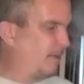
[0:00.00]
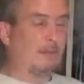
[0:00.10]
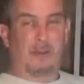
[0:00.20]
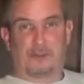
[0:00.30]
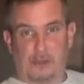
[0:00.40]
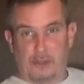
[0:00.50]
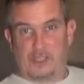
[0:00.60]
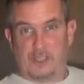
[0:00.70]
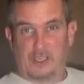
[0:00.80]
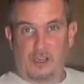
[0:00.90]
going to throw
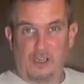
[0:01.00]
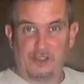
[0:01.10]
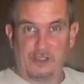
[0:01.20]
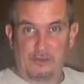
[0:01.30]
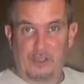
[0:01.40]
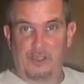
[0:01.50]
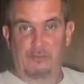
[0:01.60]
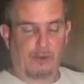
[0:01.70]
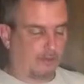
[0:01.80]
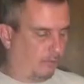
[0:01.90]
these in a colander. I'm going
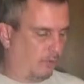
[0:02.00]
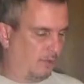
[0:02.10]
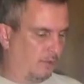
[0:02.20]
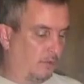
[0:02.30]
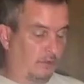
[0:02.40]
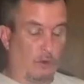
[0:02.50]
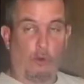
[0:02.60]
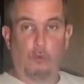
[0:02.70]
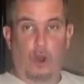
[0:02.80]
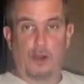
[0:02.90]
to pour
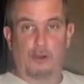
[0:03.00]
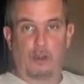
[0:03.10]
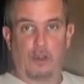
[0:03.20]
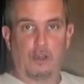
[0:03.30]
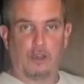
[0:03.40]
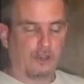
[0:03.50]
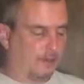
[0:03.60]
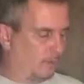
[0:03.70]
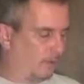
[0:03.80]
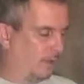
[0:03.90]
cold water on
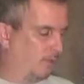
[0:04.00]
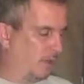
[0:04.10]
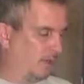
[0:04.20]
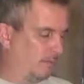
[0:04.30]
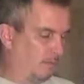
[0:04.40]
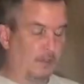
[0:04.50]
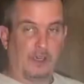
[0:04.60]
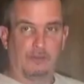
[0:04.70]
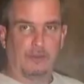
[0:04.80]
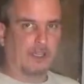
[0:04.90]
them. We're going to want to get
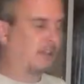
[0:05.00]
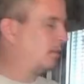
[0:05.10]
them nice and